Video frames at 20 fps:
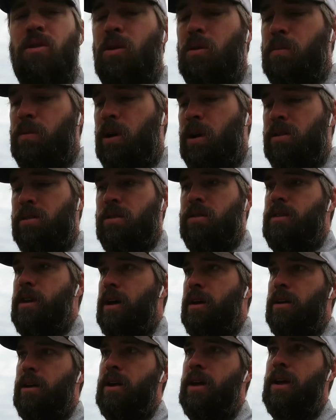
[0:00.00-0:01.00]
the whole process
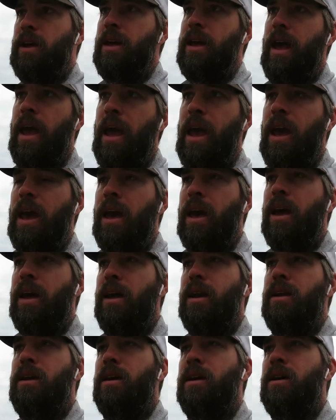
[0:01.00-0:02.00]
down.
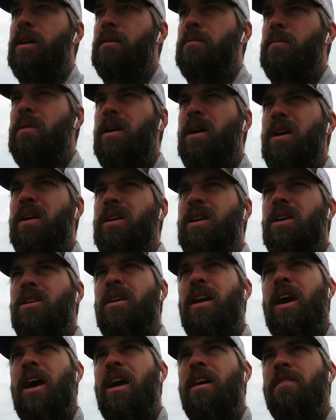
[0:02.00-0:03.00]
And about a year
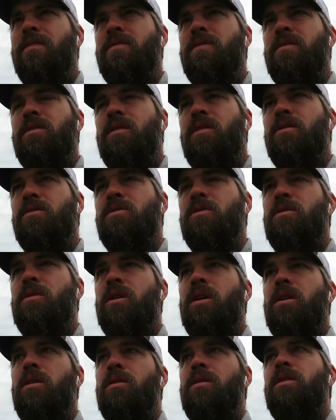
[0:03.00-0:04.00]
and a half or so
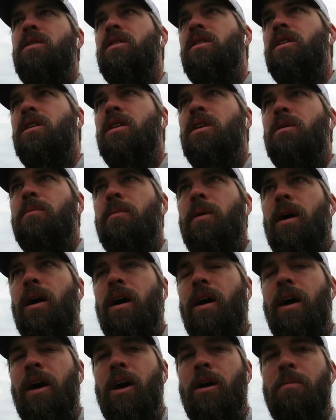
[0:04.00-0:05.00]
ago,
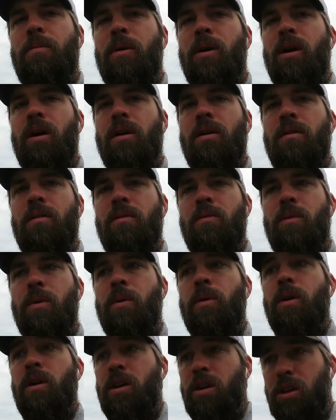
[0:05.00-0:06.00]
my helper,
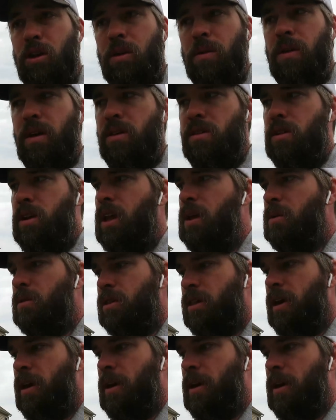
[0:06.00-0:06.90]
we were gonna do this and he was